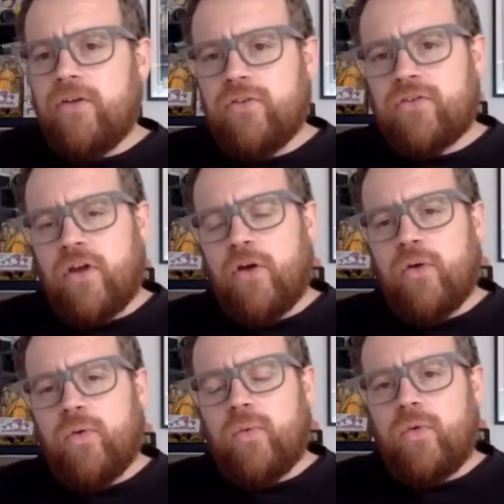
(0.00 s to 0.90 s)

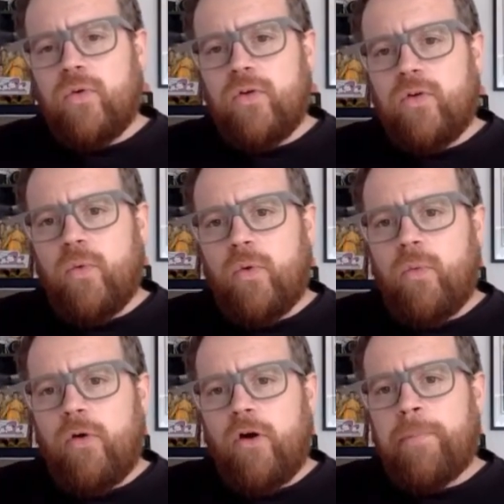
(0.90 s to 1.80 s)
So
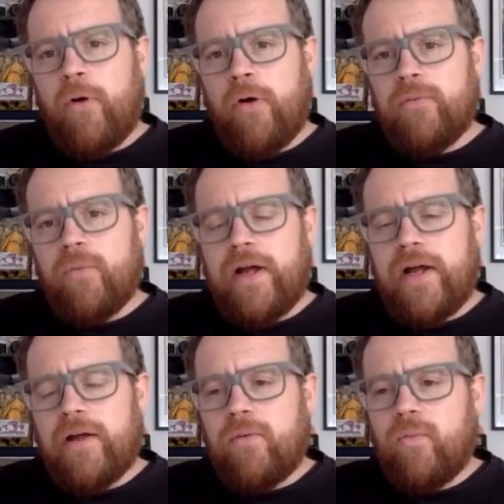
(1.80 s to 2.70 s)
we're at a point
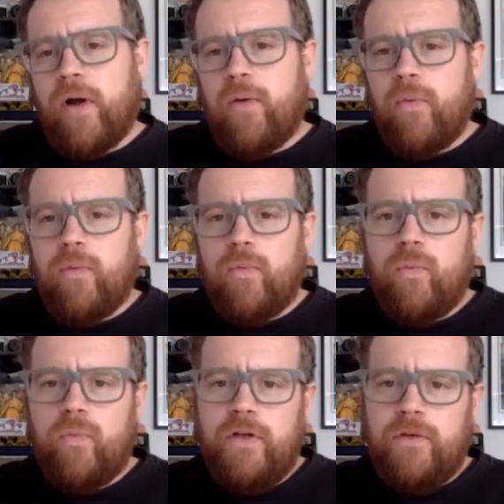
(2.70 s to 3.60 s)
where
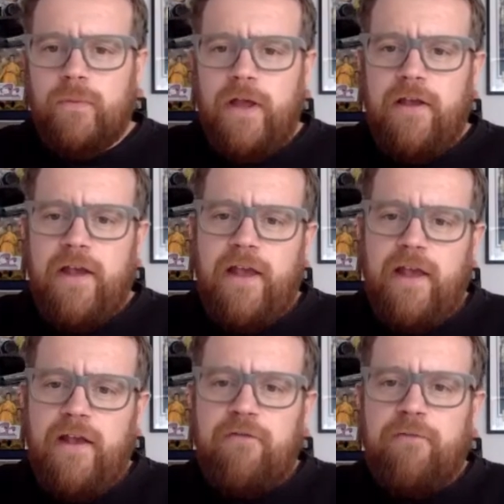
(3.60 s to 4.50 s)

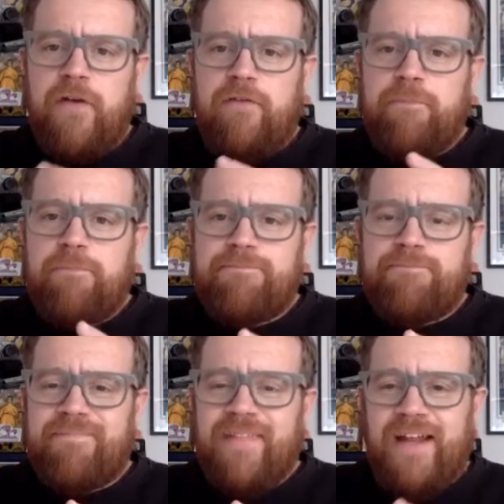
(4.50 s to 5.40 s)
if
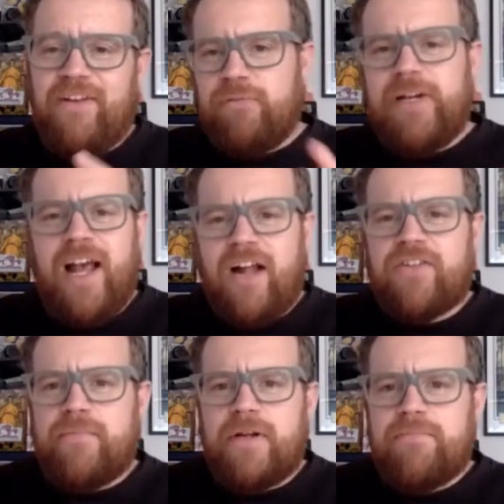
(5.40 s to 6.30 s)
and it's really hard
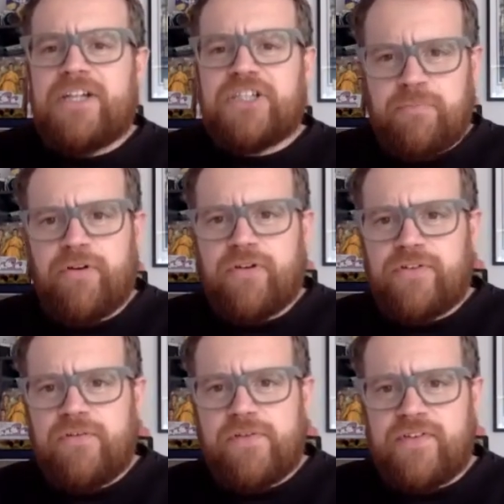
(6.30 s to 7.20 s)
to measure
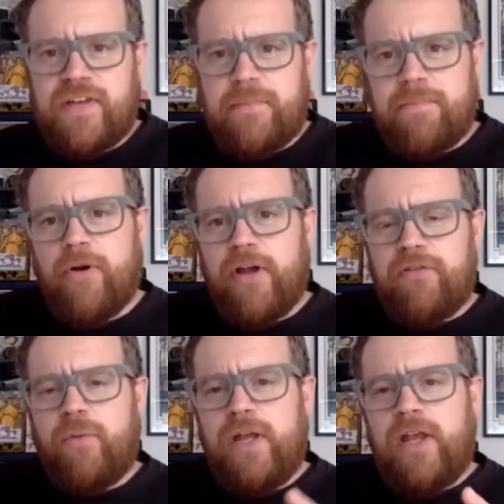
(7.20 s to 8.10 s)
productivity, but
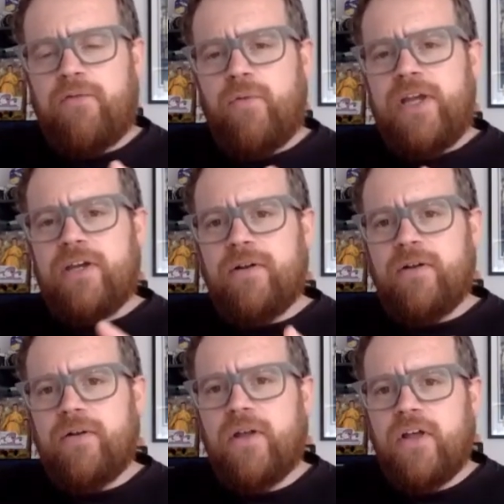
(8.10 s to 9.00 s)
if we can